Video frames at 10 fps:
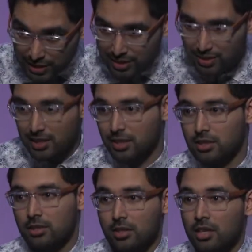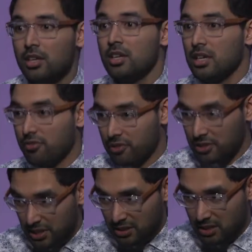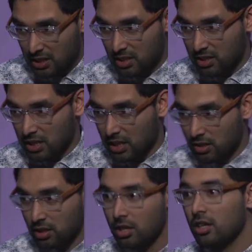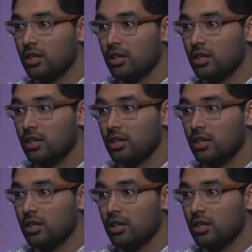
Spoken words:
see results. If you didn't see results,